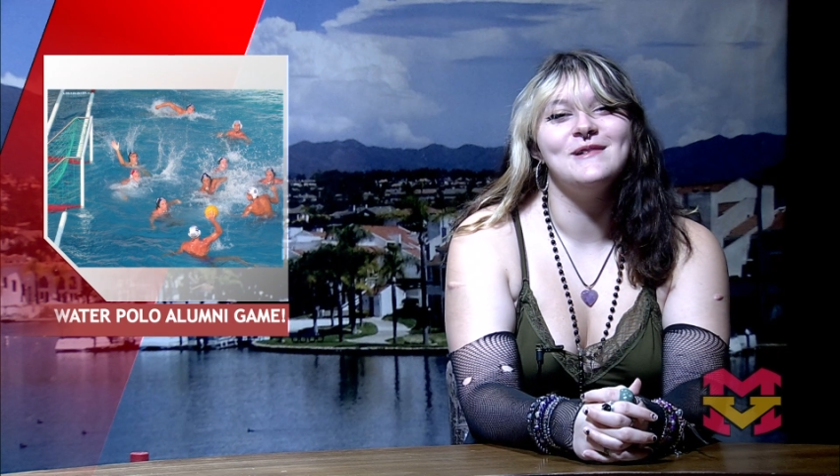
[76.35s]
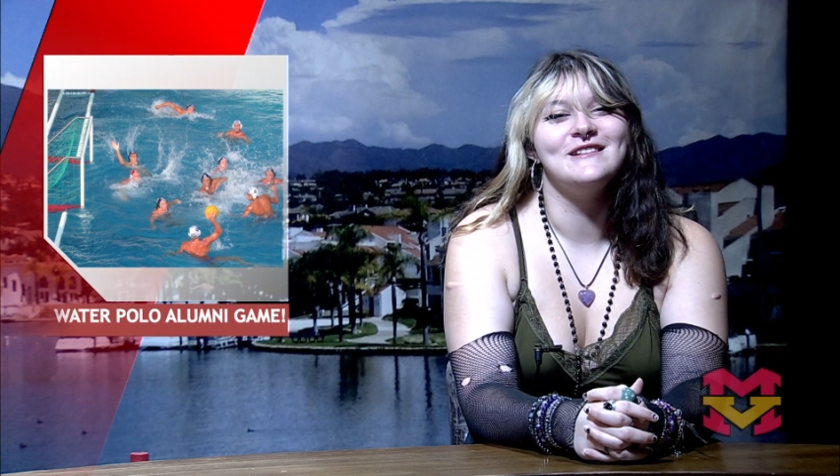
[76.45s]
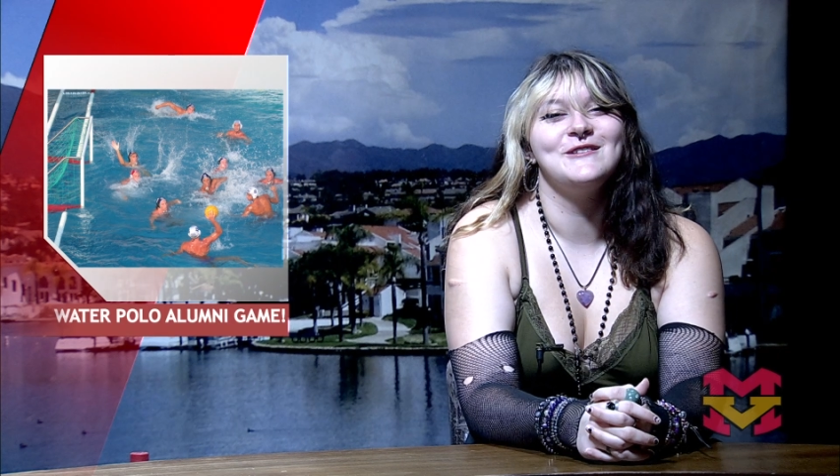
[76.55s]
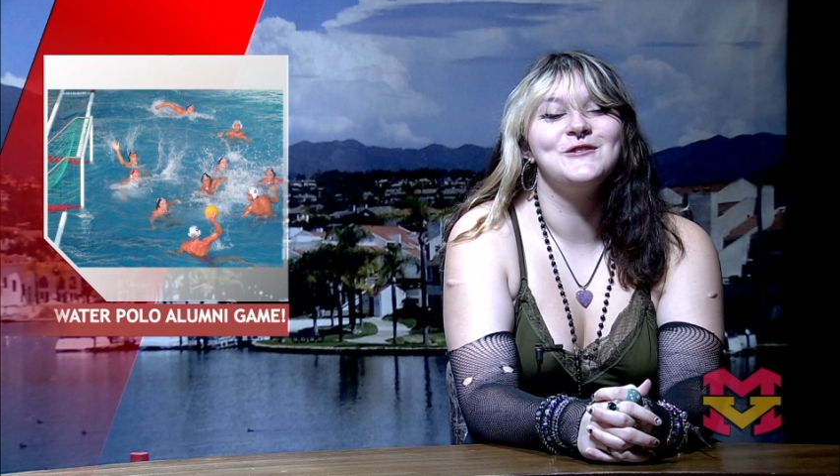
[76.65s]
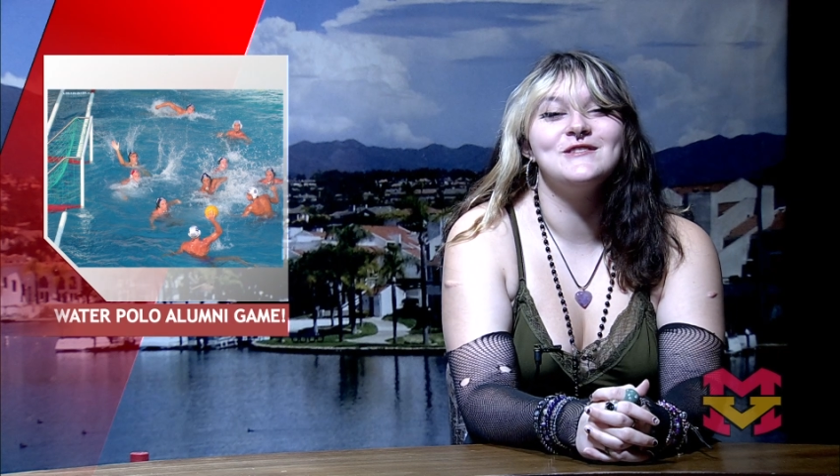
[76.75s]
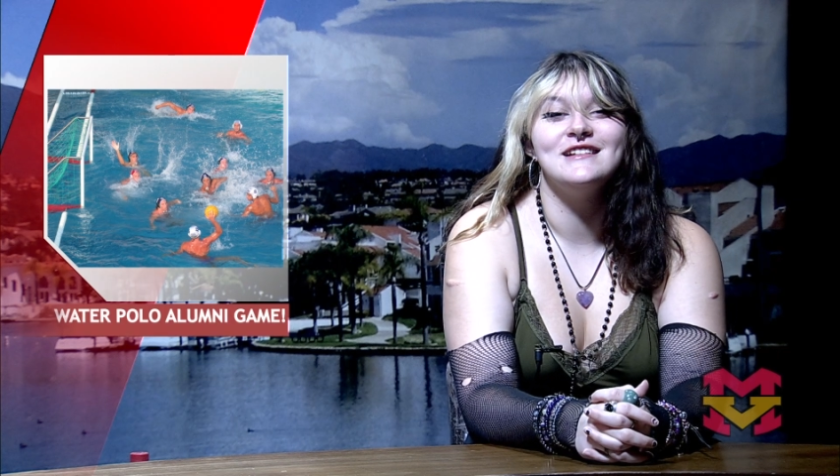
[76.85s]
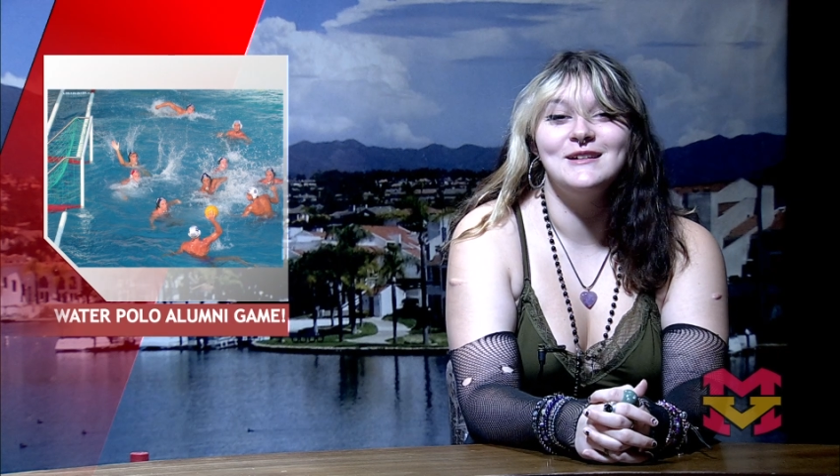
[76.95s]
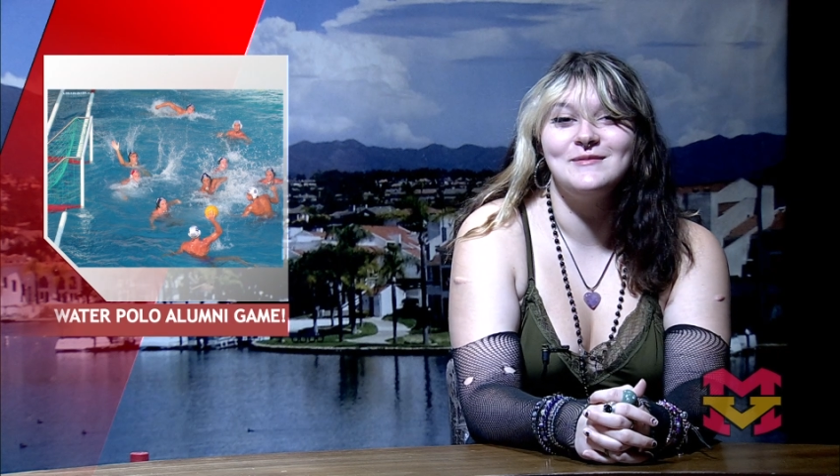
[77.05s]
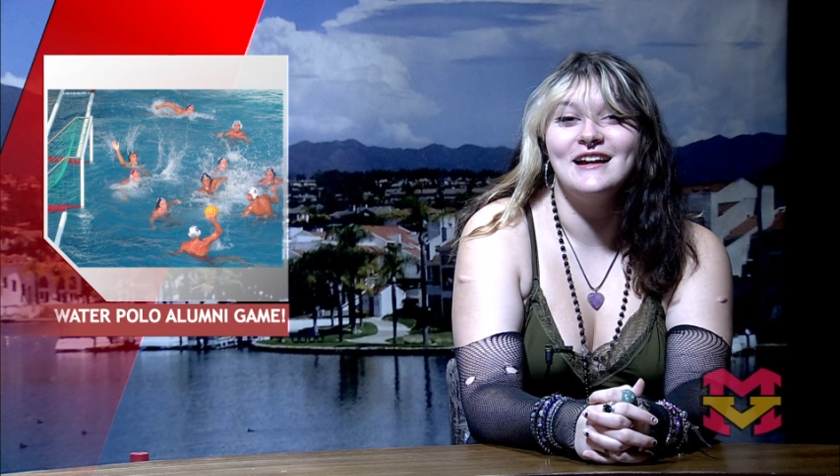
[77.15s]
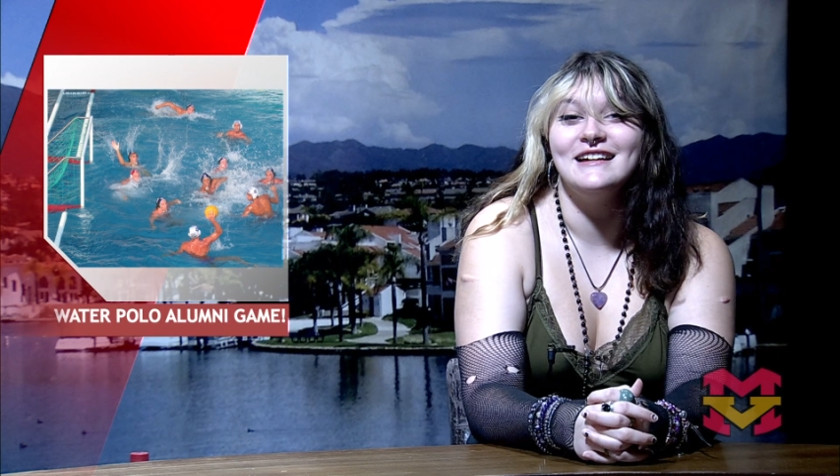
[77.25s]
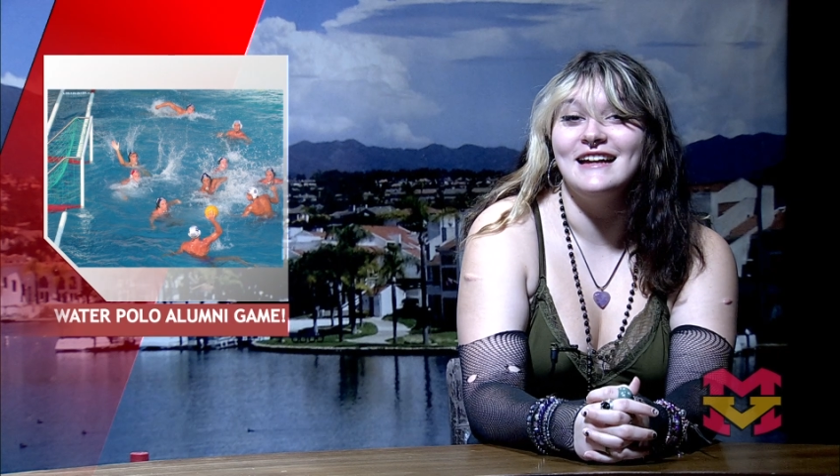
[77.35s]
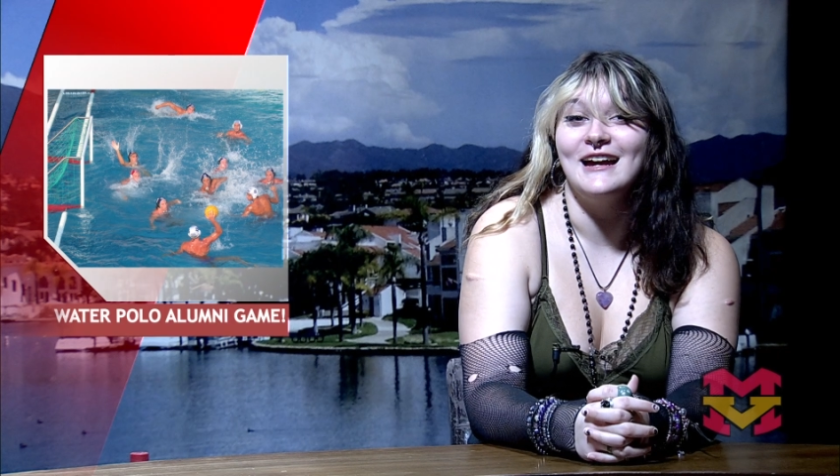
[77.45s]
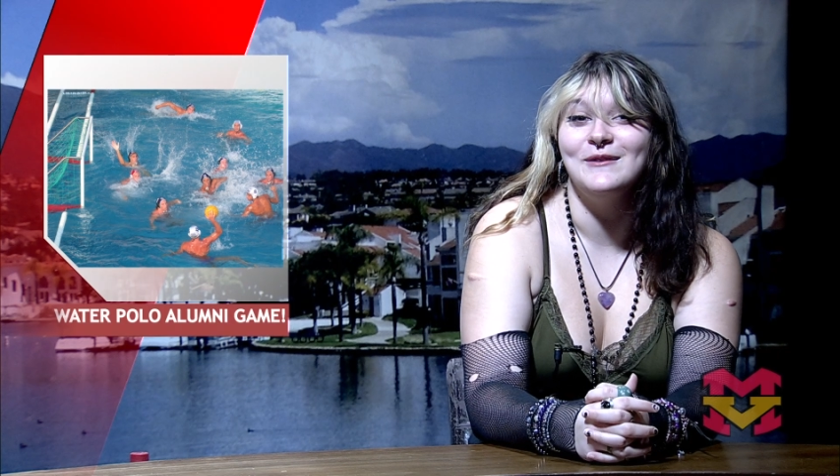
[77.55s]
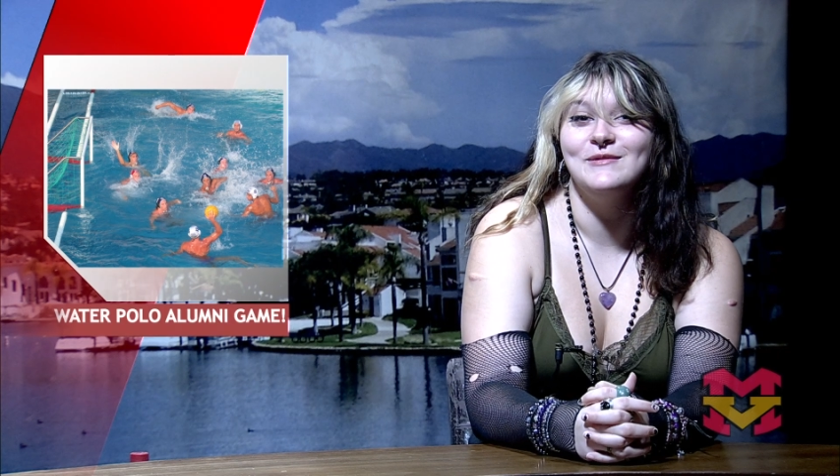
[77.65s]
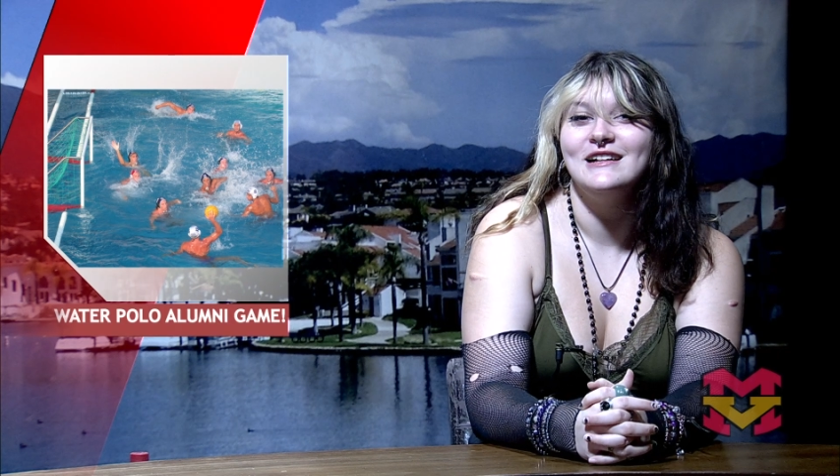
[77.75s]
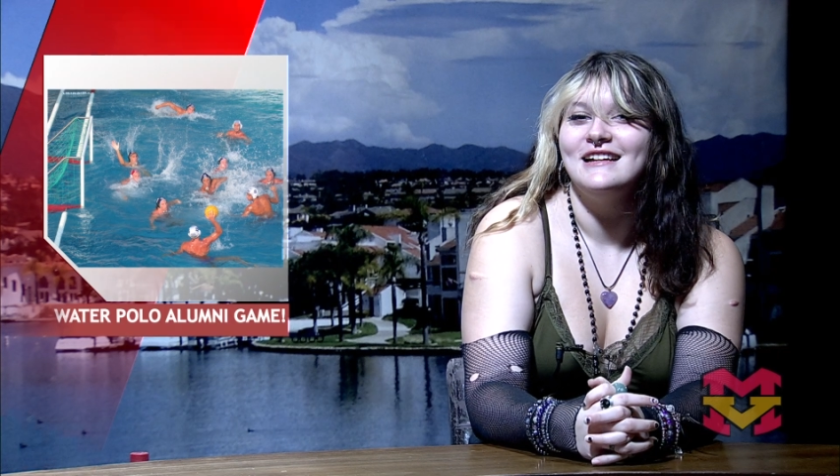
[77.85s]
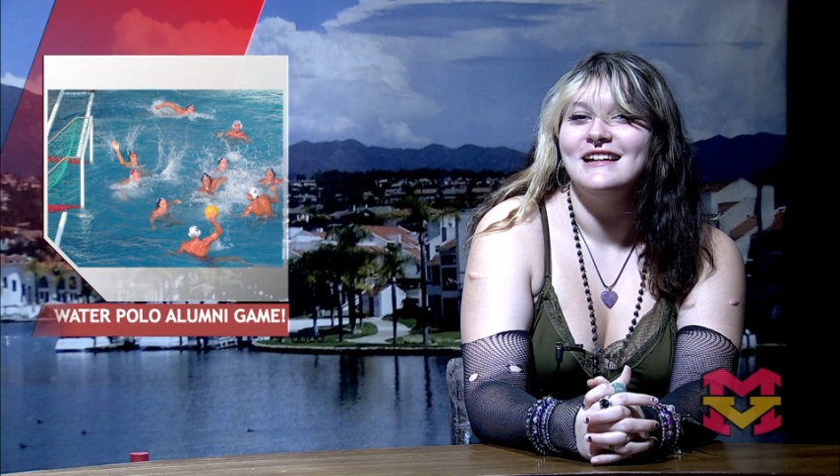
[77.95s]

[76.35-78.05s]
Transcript: and the girls' alumni game